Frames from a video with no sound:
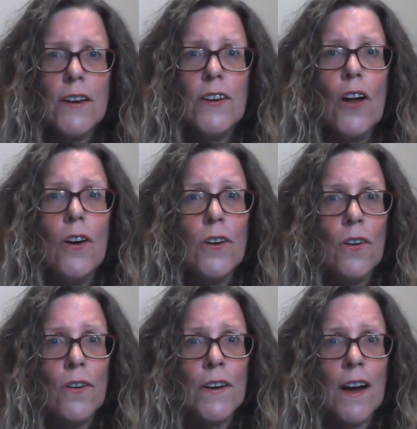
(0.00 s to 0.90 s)
no
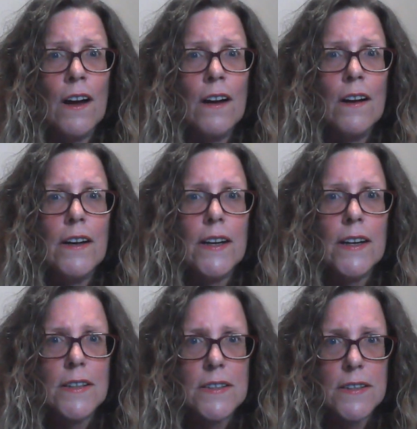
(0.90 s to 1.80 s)
longer
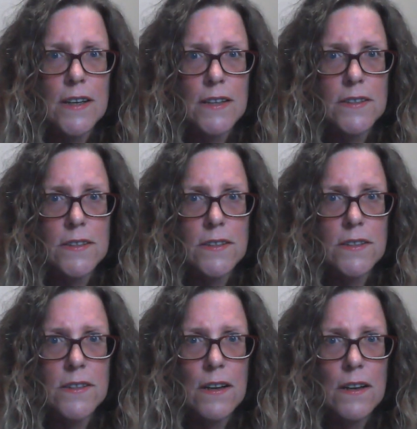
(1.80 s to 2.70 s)

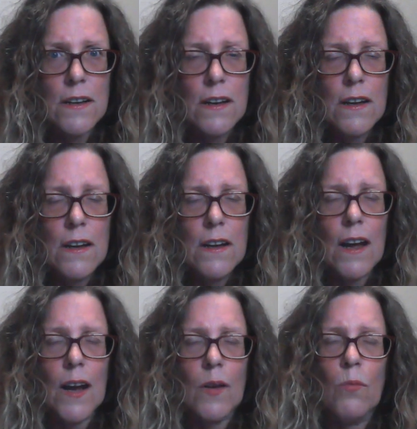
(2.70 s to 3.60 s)
exists.
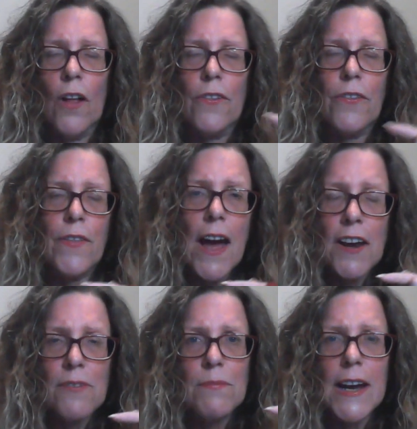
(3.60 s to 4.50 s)
And what
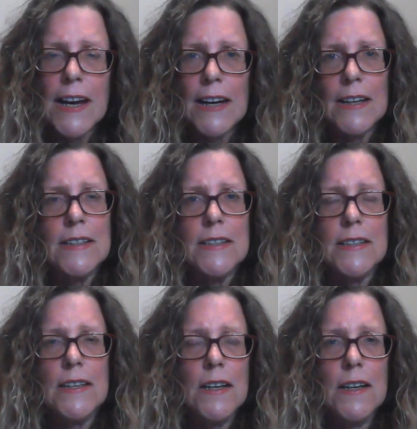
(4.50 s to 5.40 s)
that
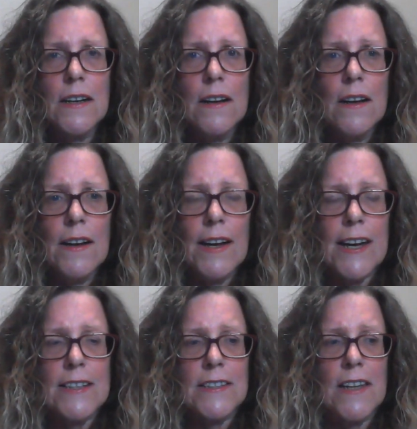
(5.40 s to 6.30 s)
means
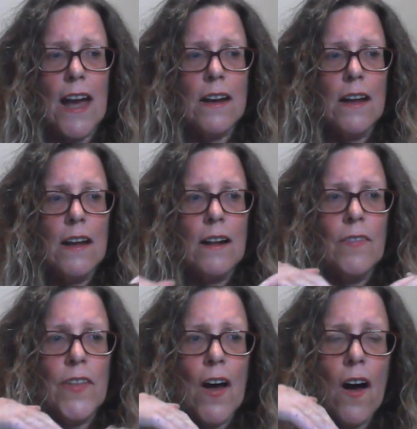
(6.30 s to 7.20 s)
is that
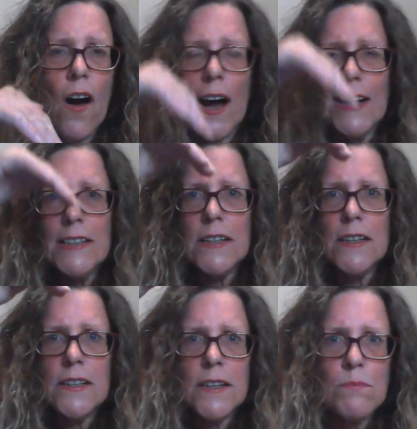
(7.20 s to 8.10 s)
the
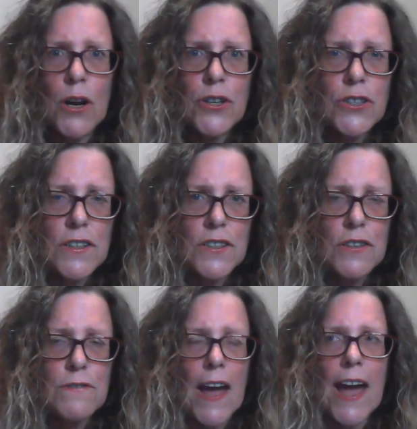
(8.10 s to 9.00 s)
heightened emotions
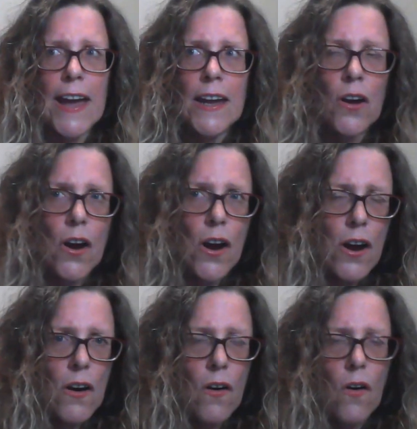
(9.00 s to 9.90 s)
of
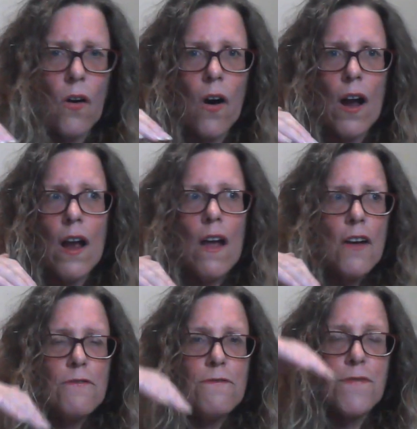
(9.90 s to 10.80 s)
anger or
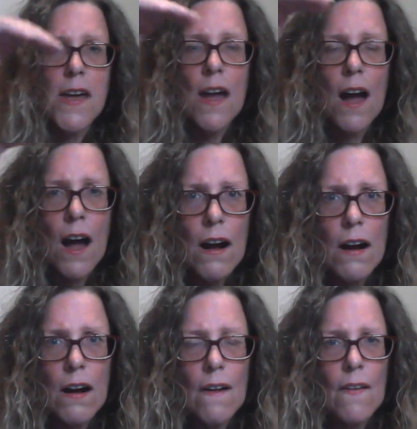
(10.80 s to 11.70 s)
fear
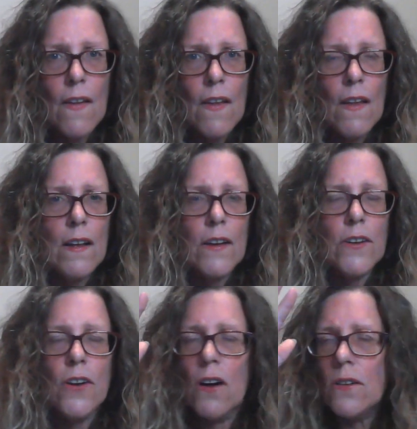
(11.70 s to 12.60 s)

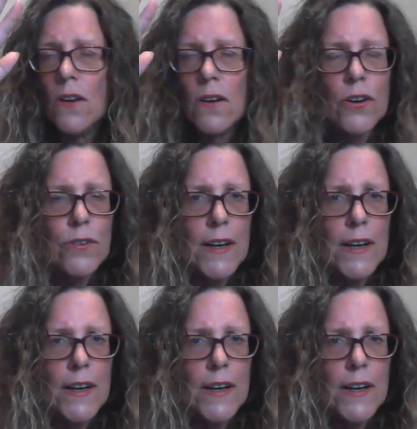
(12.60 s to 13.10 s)
no longer